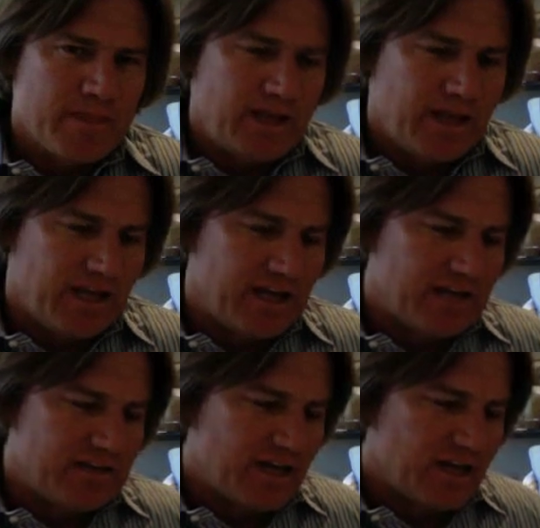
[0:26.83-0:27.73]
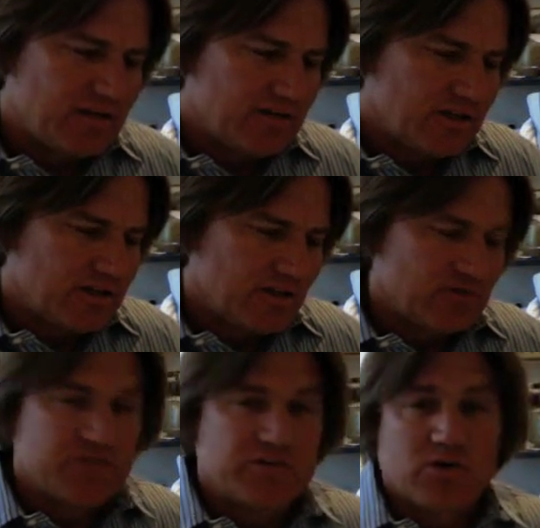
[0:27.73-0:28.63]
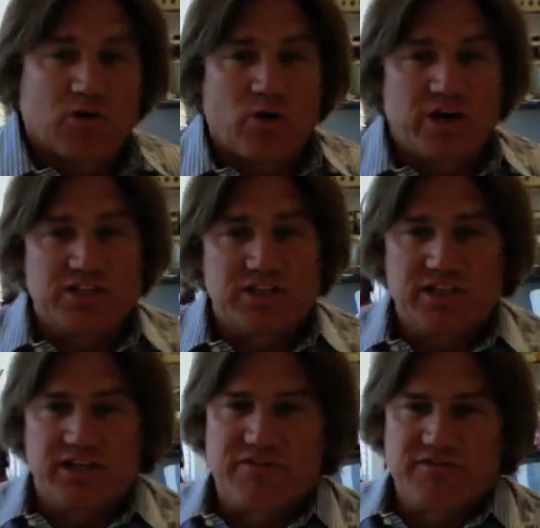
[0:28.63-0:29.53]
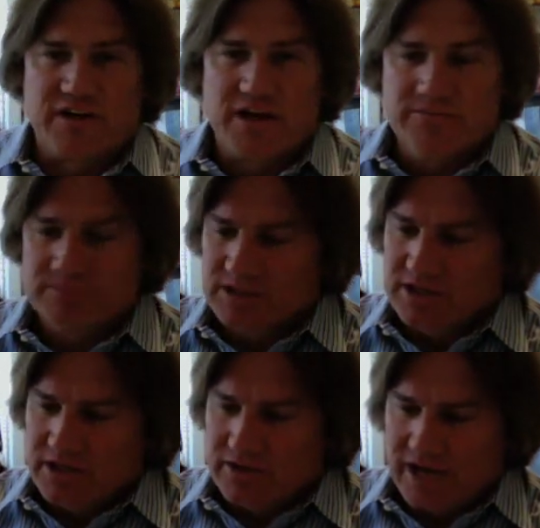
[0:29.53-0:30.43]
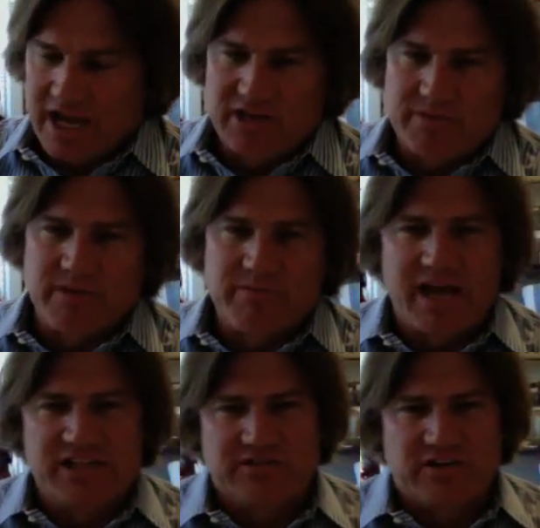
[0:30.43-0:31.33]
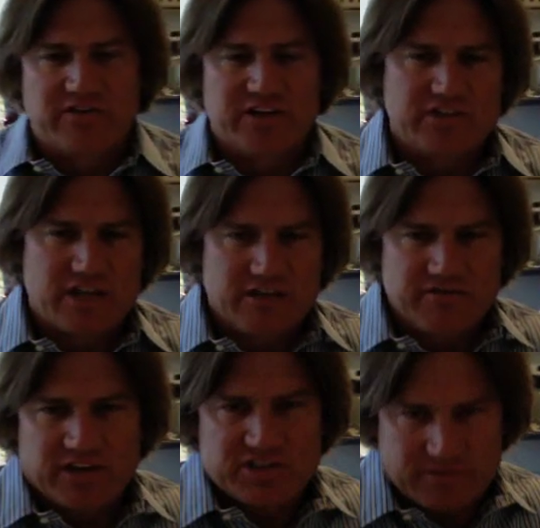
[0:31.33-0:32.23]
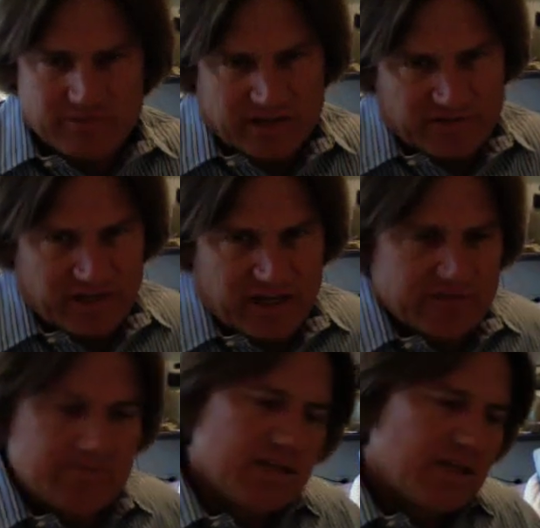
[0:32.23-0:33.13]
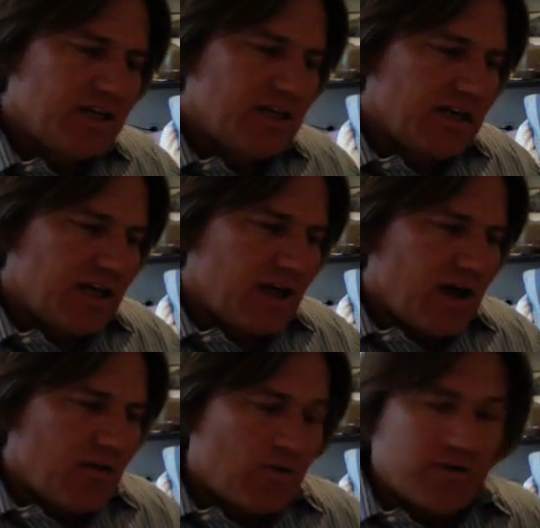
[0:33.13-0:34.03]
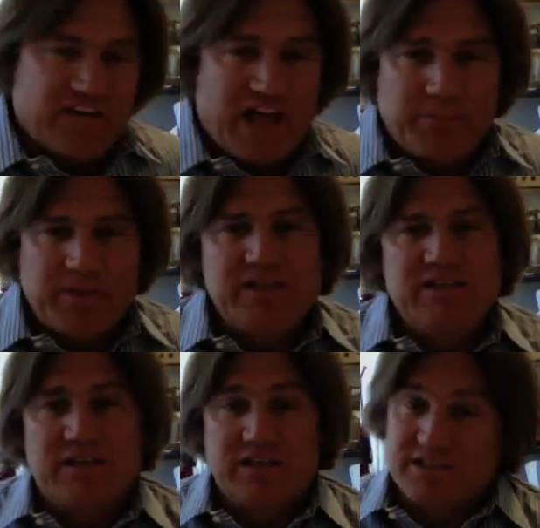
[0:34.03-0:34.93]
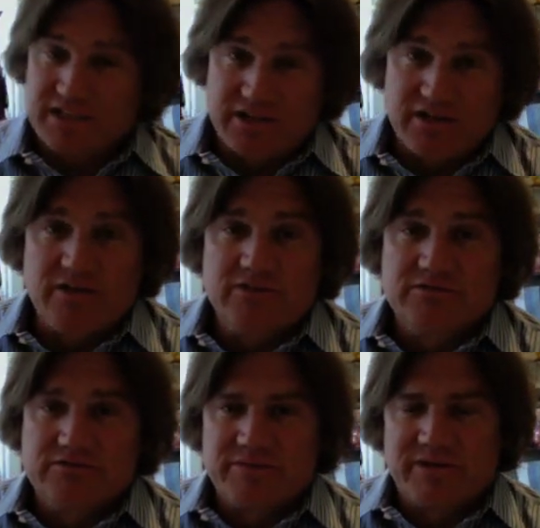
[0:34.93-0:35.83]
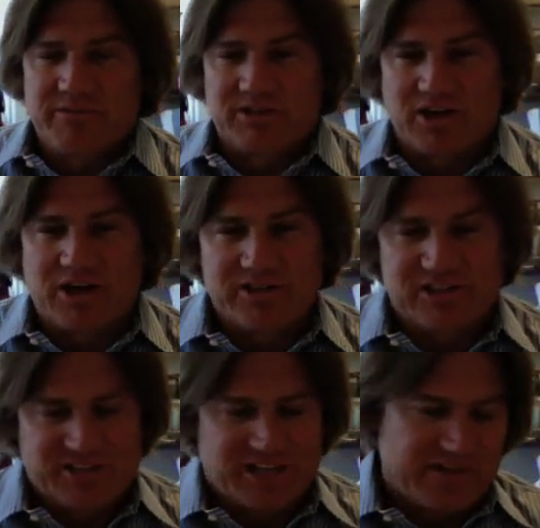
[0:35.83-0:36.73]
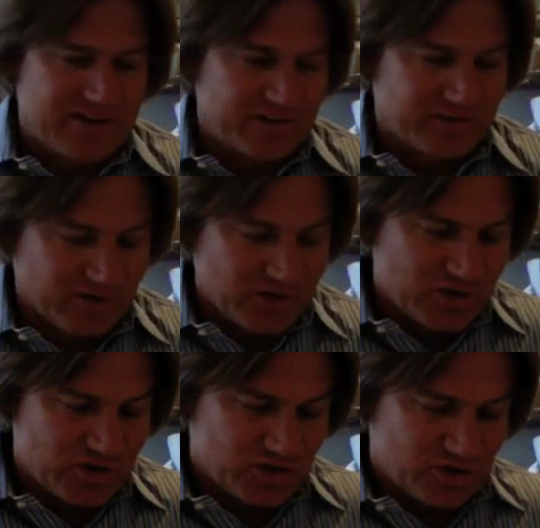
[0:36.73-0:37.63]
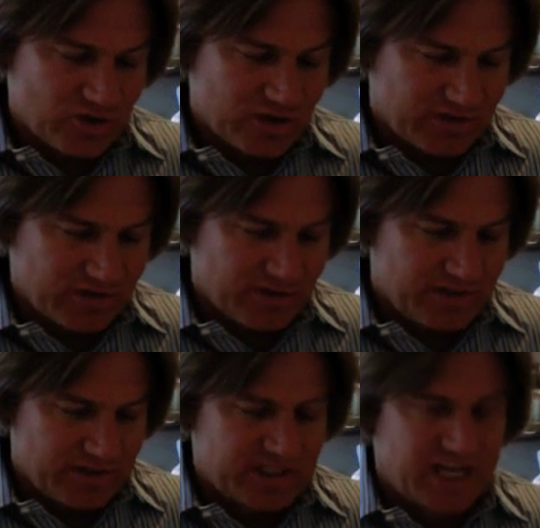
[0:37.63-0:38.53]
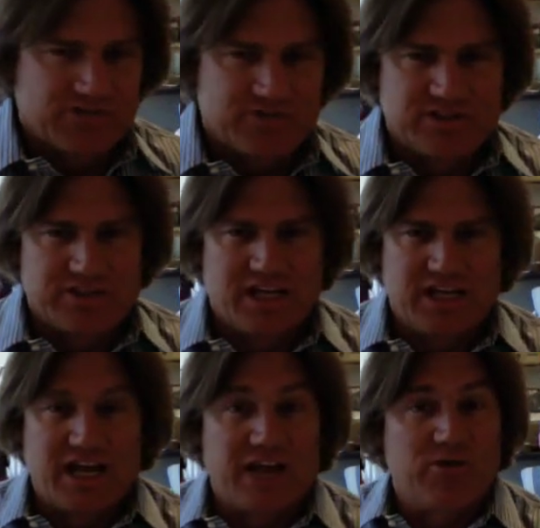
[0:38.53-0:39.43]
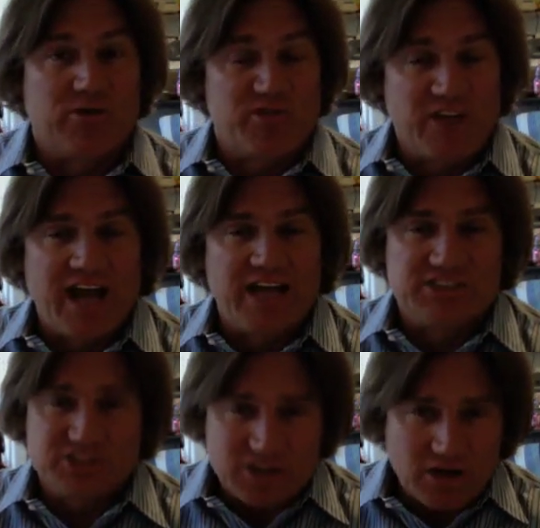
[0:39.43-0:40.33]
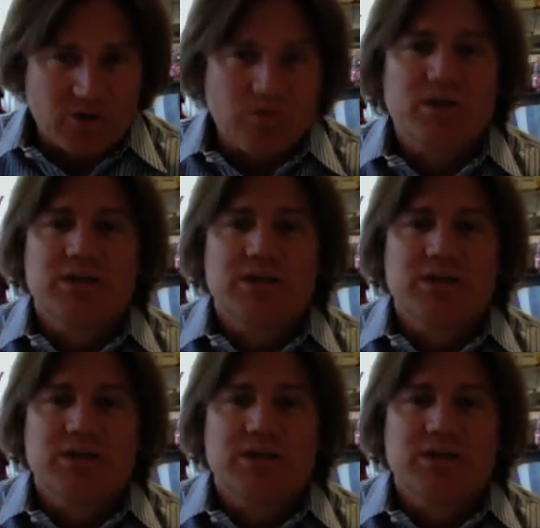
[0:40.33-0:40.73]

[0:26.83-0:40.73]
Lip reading: And there was a viewer question that if there hadn't been massive intervention by the Fed, what would have happened? And he said, you know, we'd be at McDonald's instead of there at the furniture store, and it would have been disastrous. And I agree with that. So,